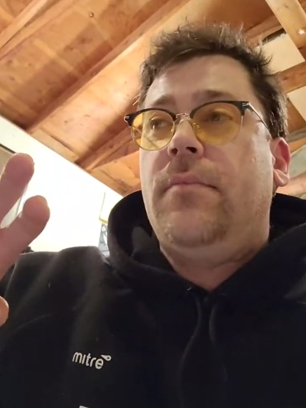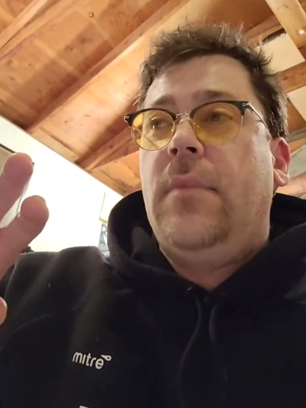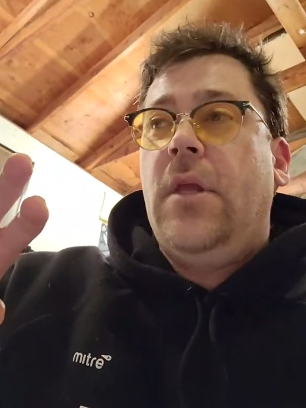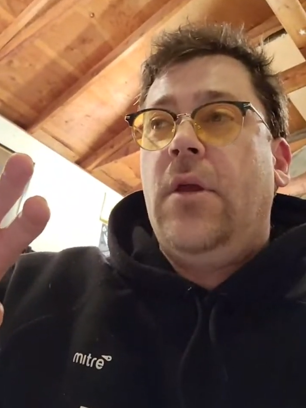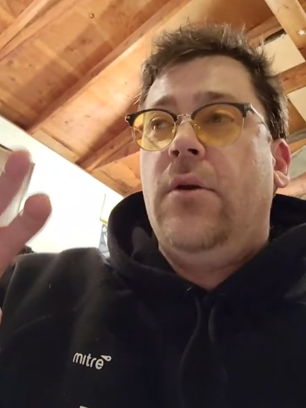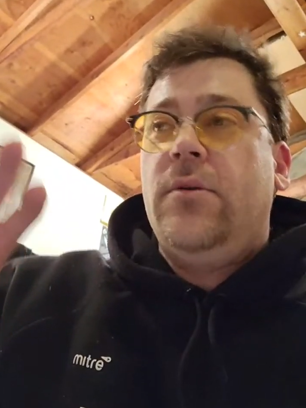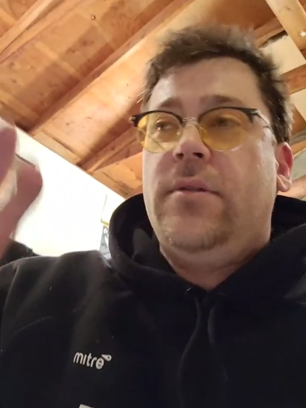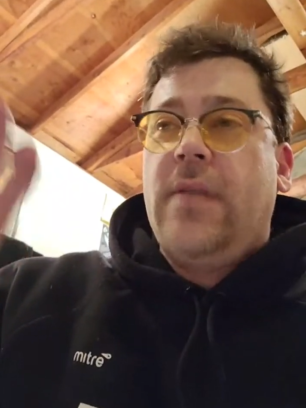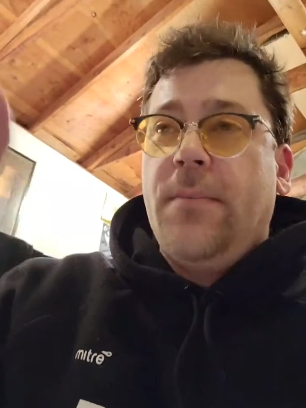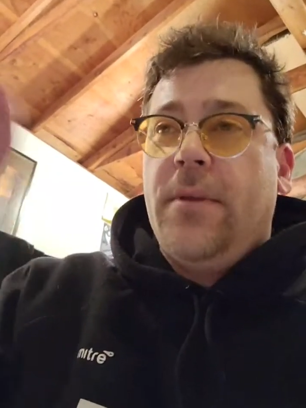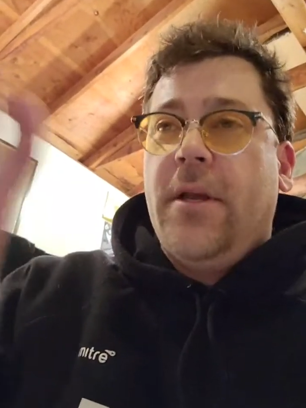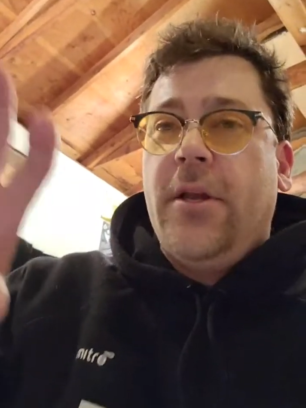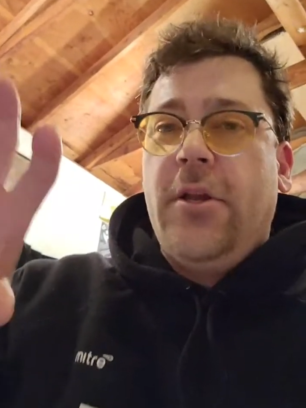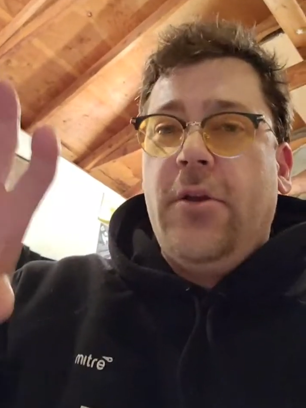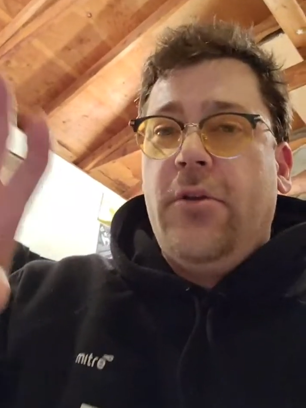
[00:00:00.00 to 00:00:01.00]
say,
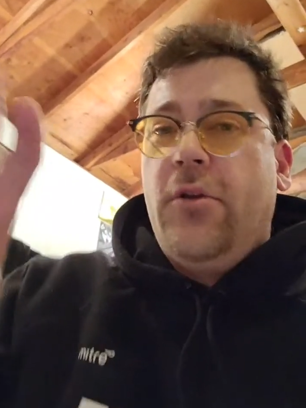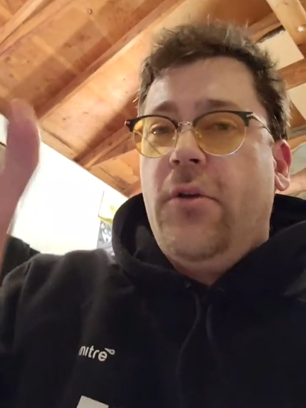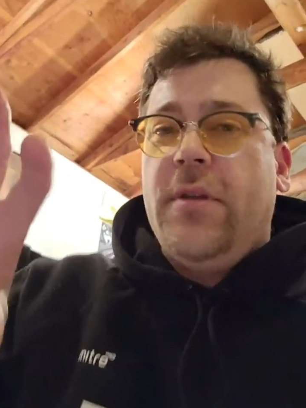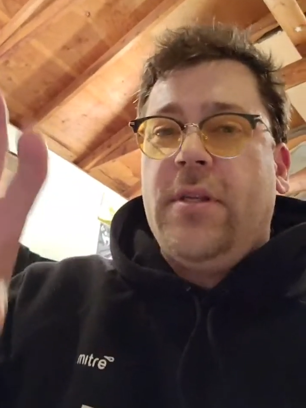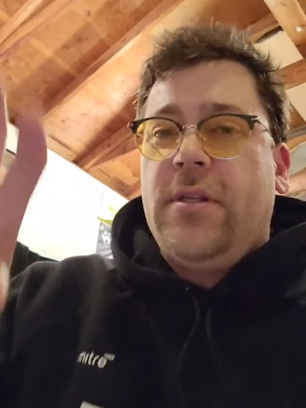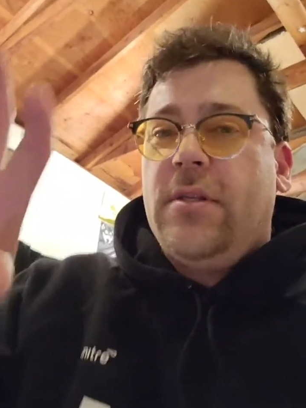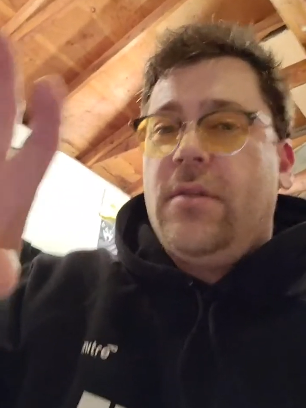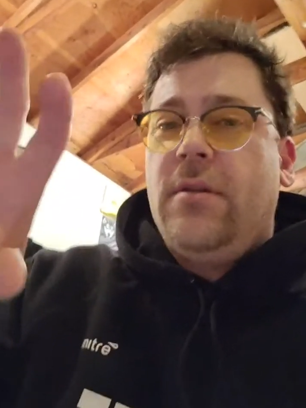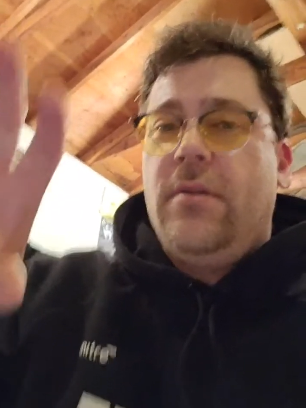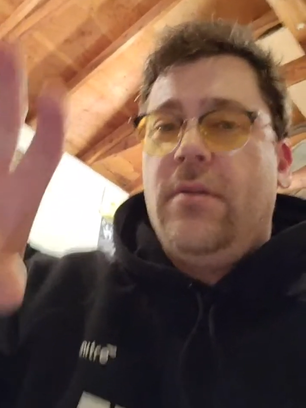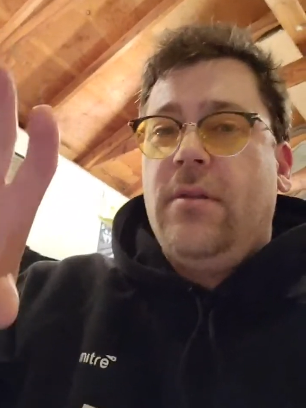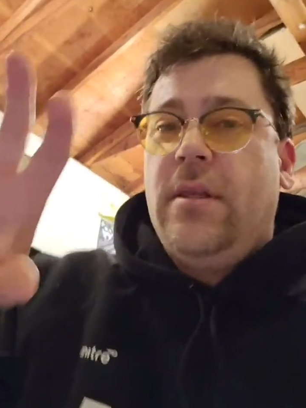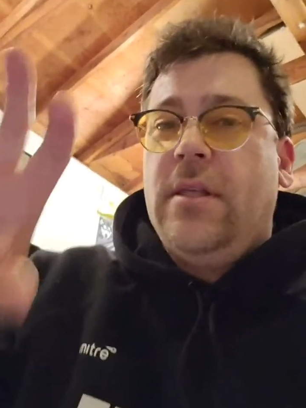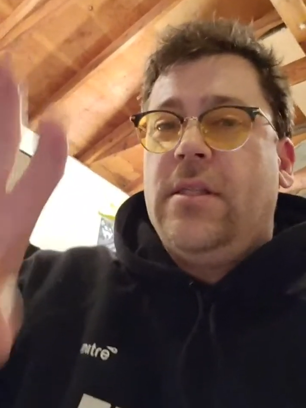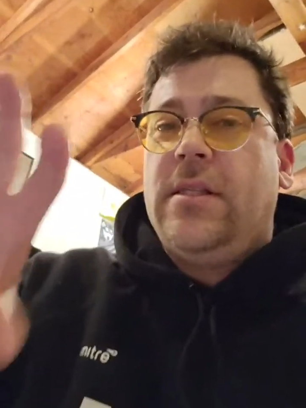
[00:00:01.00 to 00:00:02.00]
can you do this
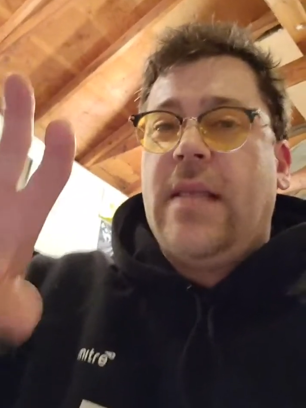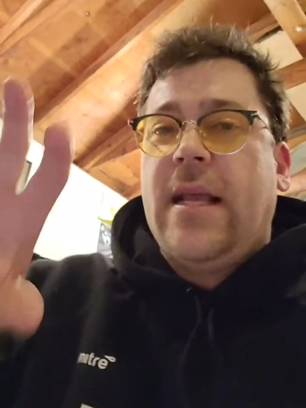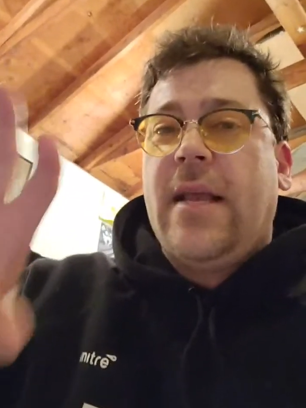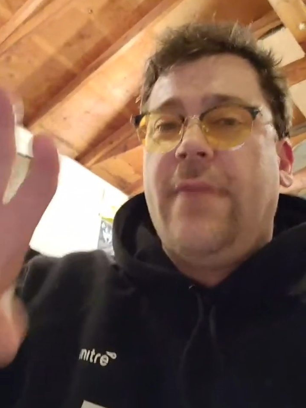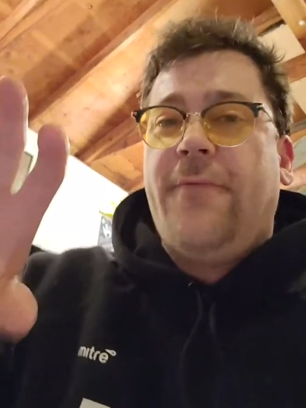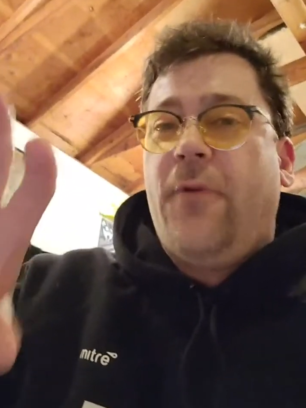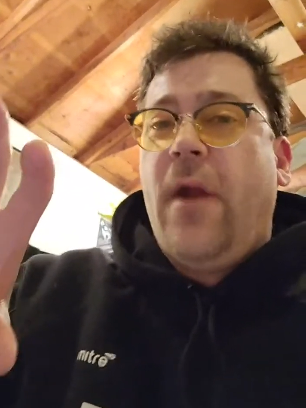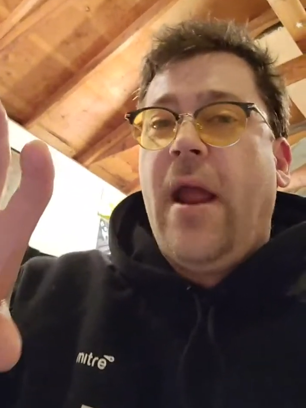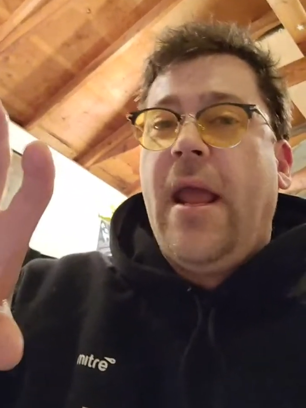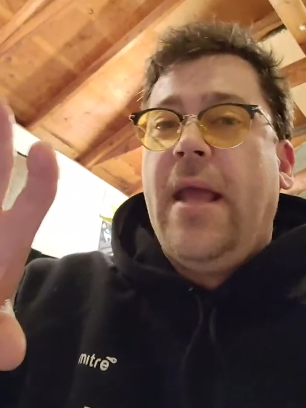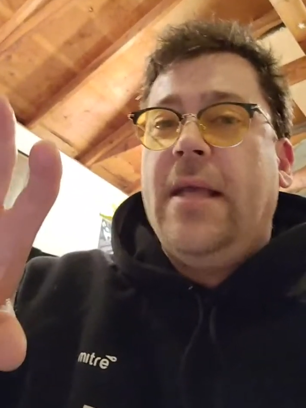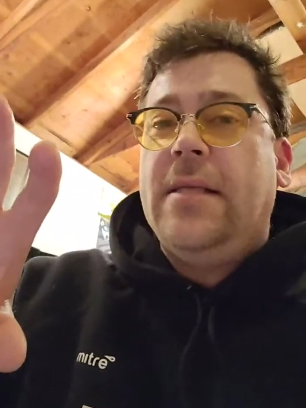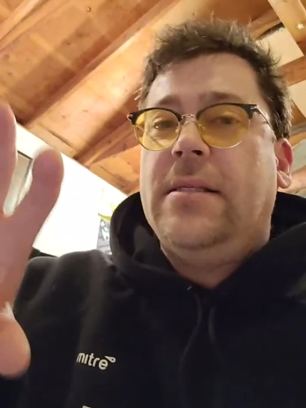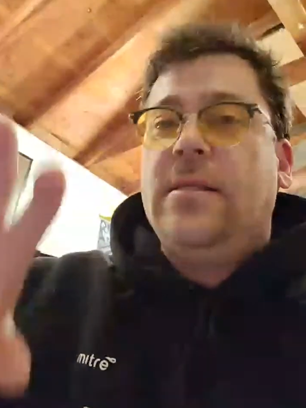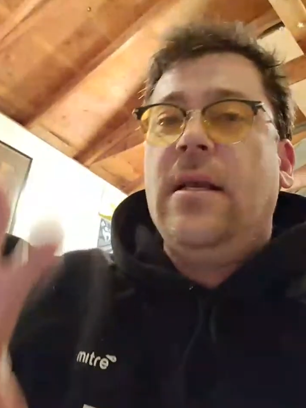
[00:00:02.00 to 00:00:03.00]
second
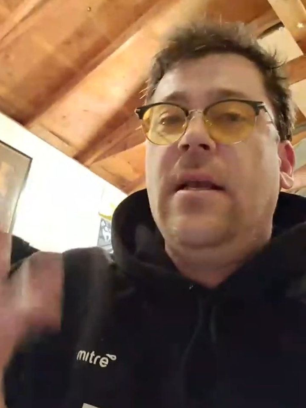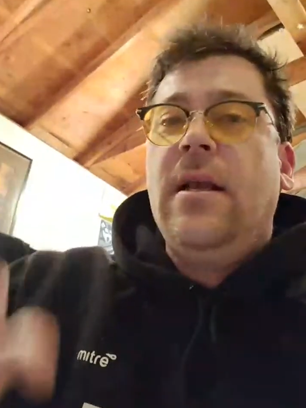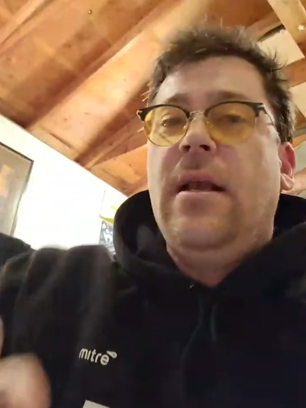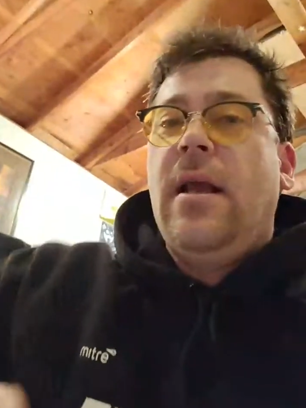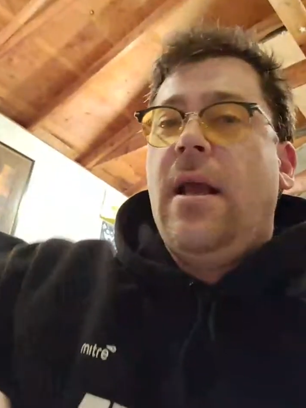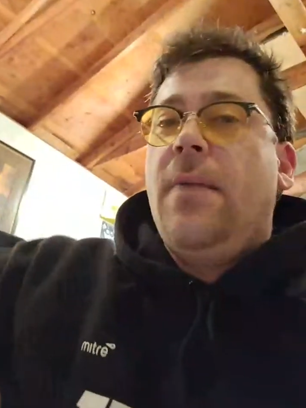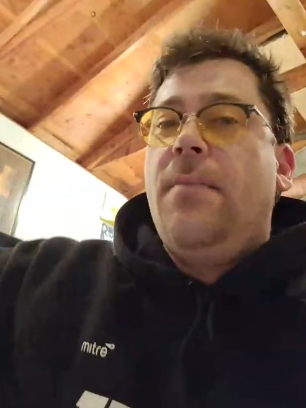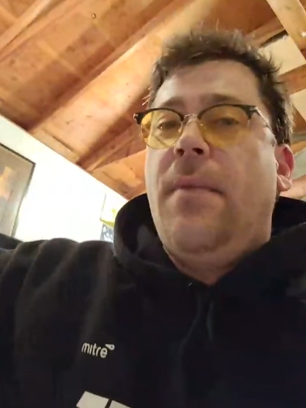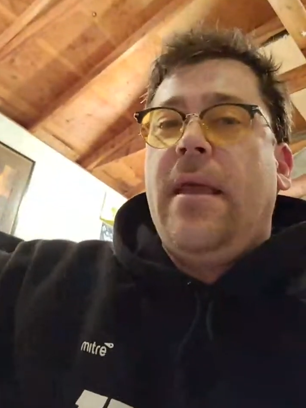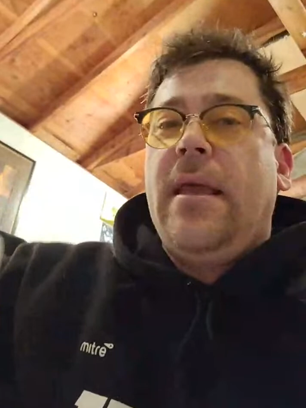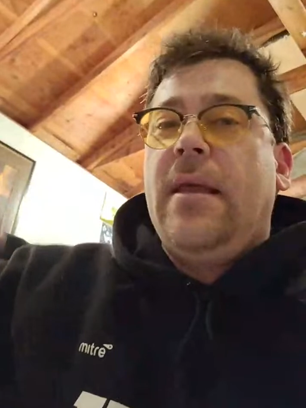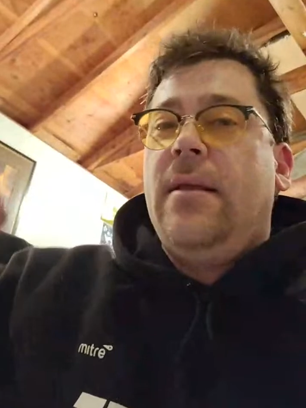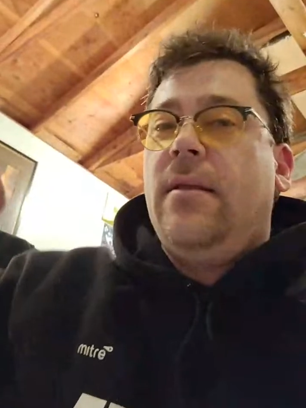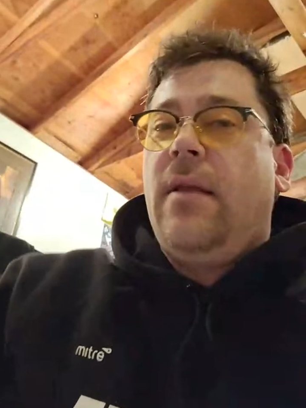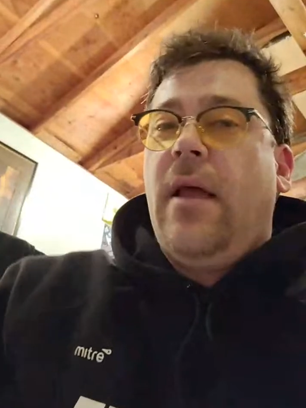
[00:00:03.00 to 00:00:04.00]
phrase and
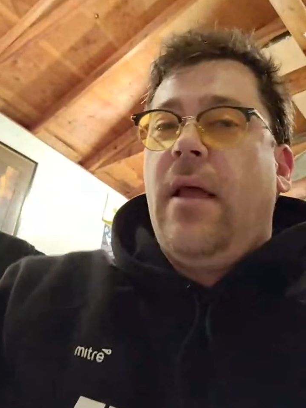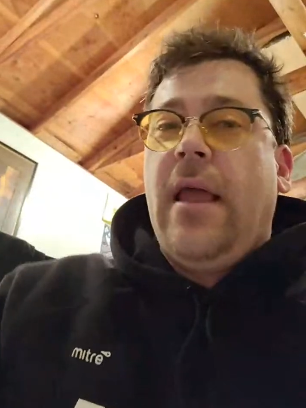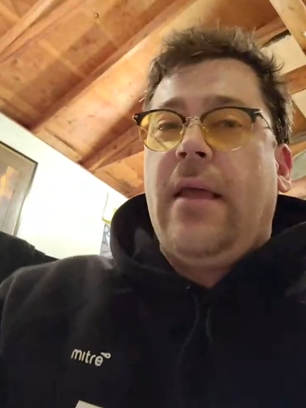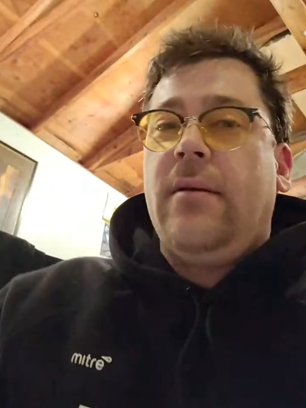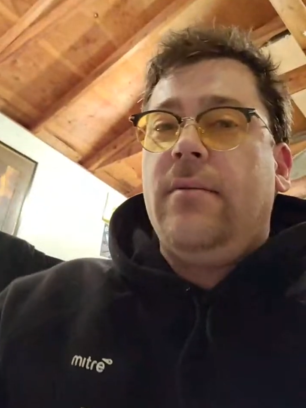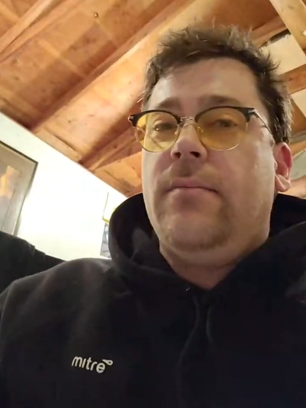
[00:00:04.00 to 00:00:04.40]
make it like